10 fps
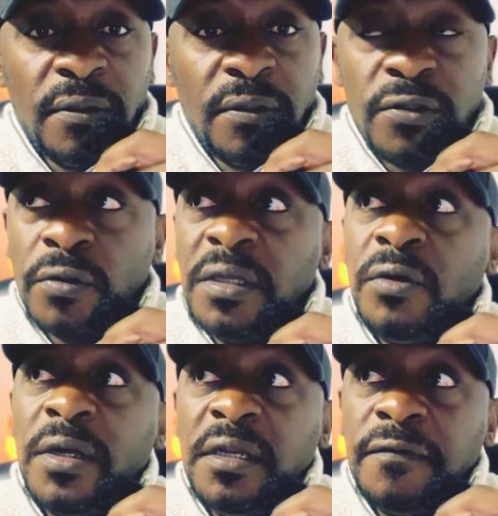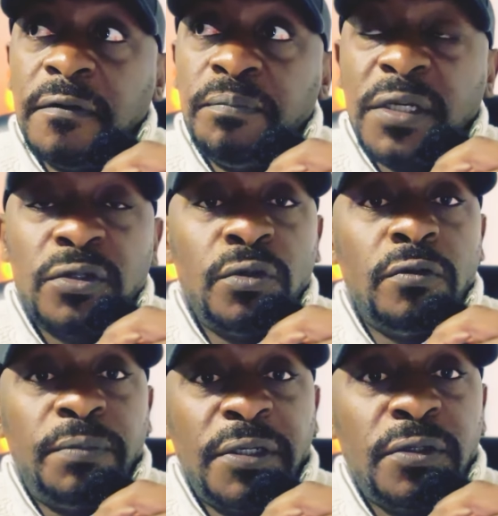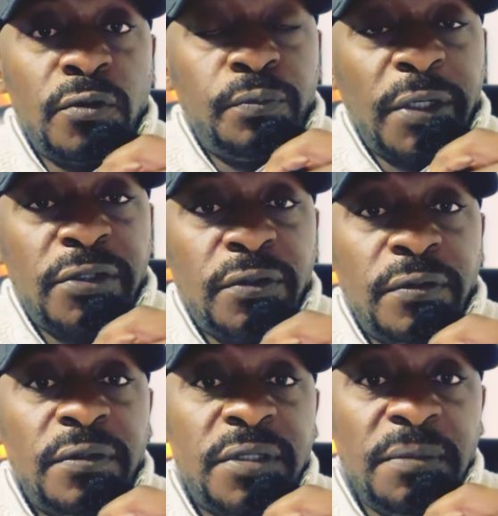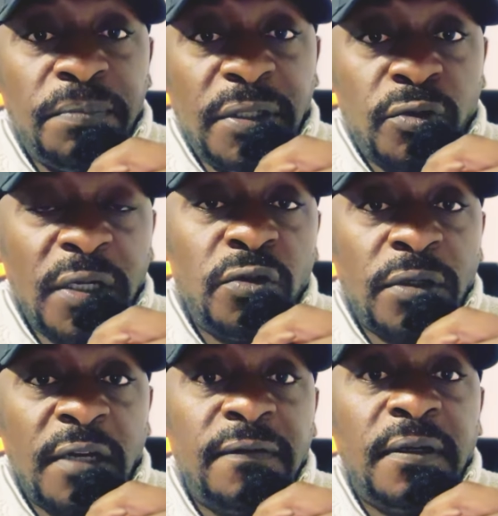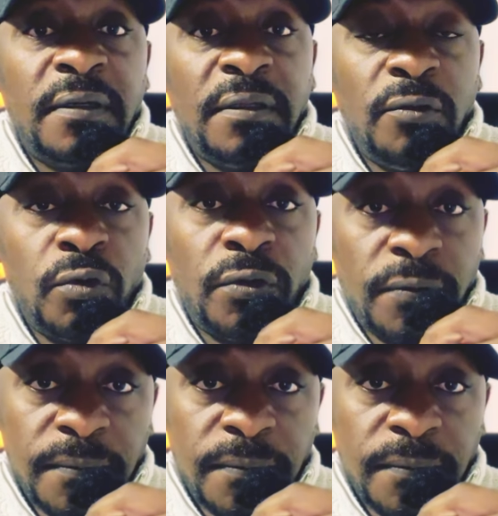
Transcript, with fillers: so they're running from person to person to person simply trying to cover the wound